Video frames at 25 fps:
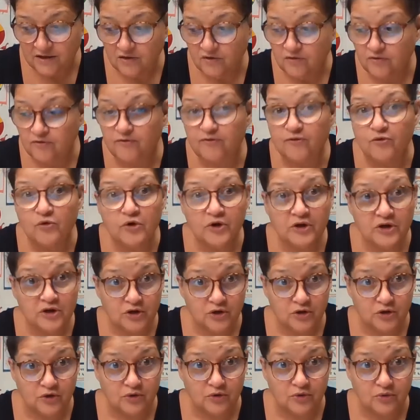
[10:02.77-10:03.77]
for
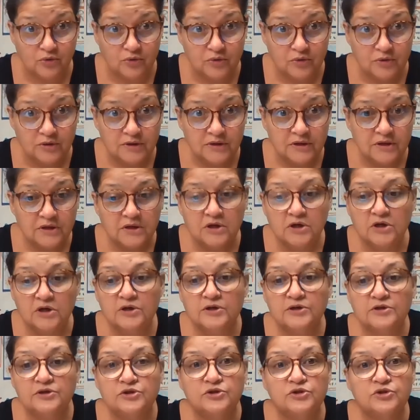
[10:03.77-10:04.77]
you
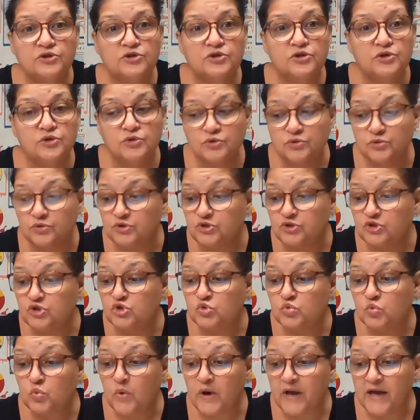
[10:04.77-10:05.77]
to
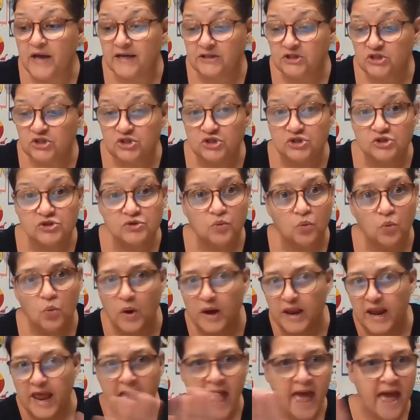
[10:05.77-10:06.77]
switch
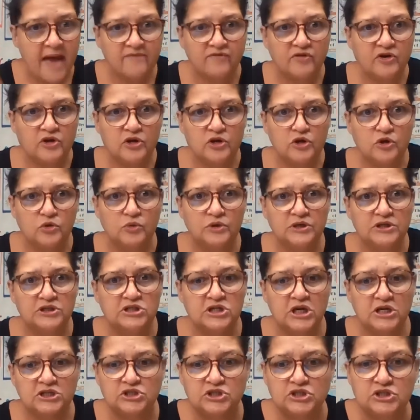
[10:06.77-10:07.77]
whatever you were
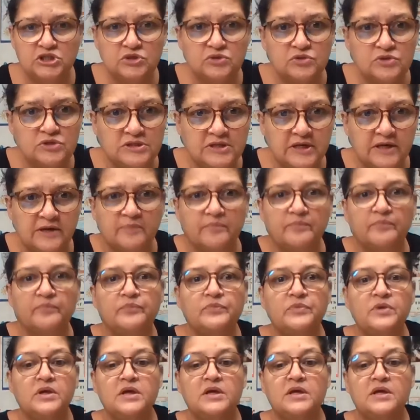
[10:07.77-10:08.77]
just using.
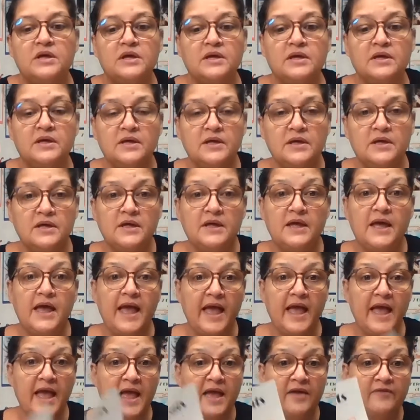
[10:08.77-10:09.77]

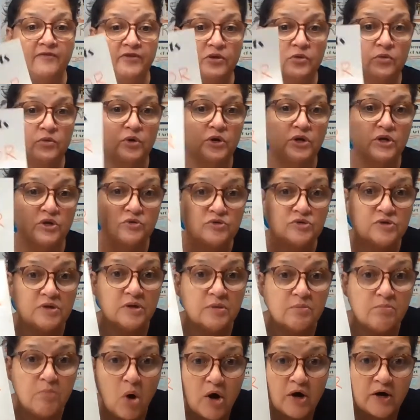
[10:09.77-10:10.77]
If you were
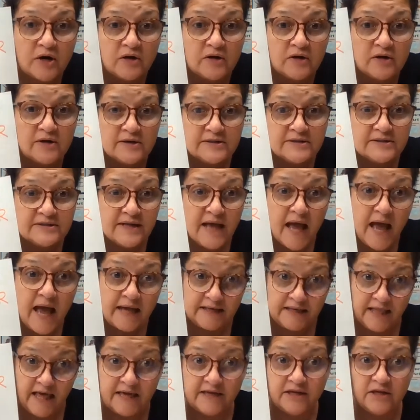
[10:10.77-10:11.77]
using markers, I'd
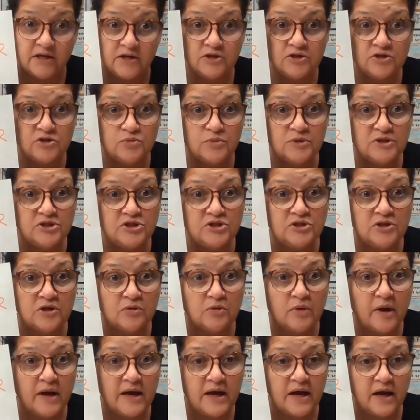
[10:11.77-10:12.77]
like you to switch to
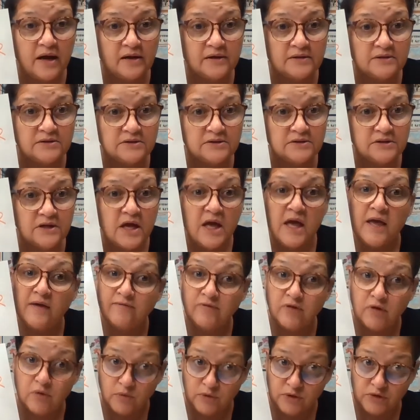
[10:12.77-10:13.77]
crayons. If
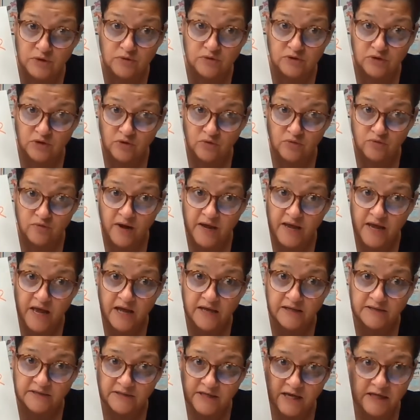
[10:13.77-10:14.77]
you were using
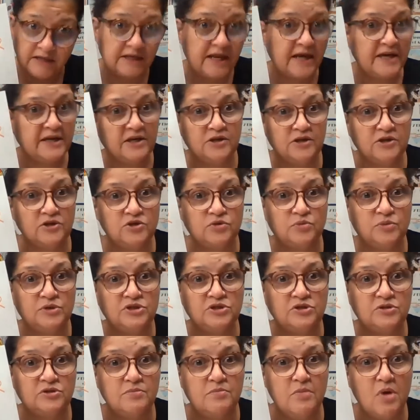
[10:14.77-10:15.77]
crayons, I'd like you to switch
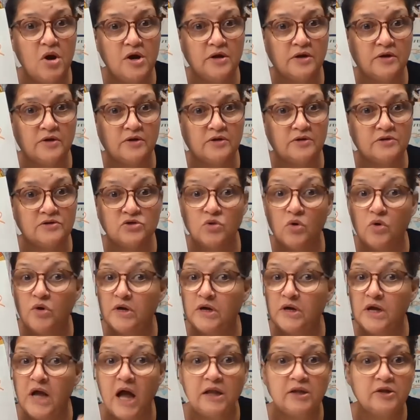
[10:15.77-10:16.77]
to markers or
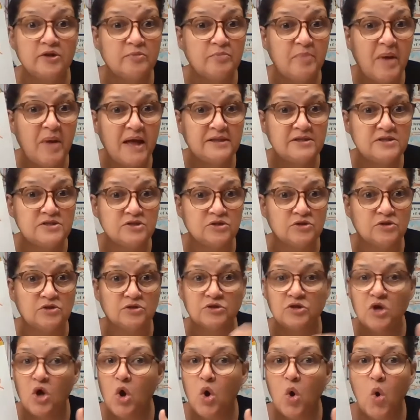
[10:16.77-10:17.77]
colored pencils
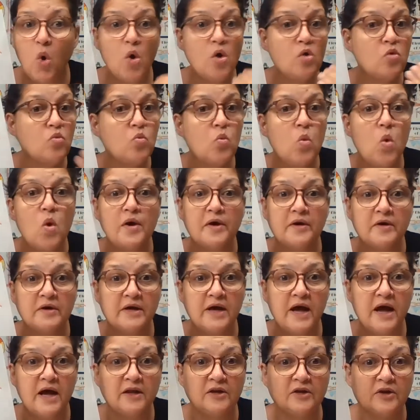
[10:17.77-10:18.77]
or
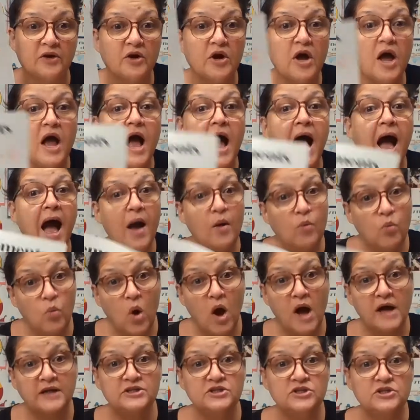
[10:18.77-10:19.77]
watercolor. I
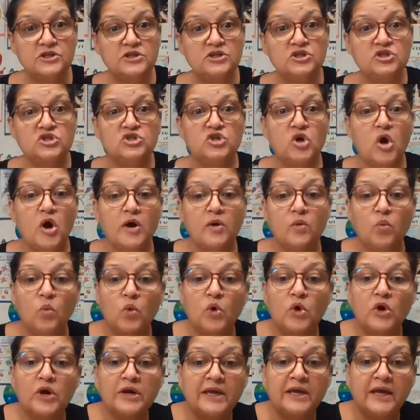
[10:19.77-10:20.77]
want you to start
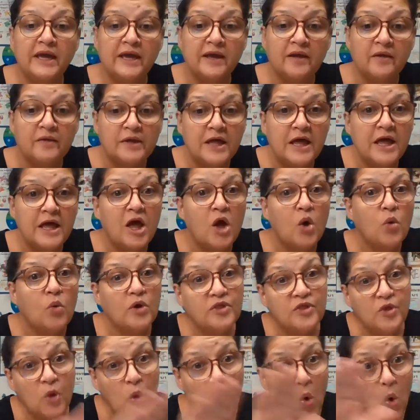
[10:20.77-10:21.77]
working
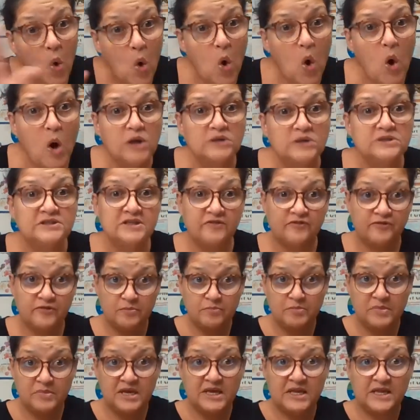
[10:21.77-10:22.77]
with all different
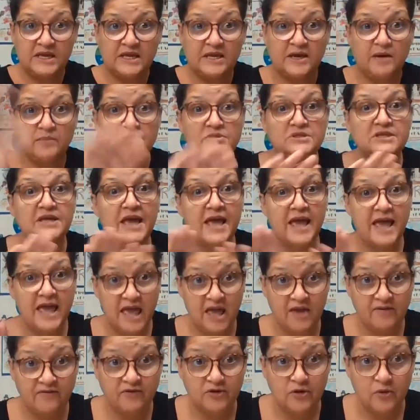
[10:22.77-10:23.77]
mediums
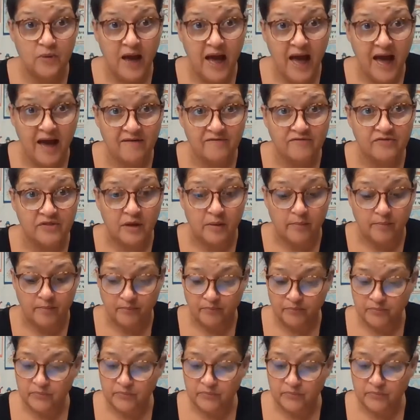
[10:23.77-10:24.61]
if you have them.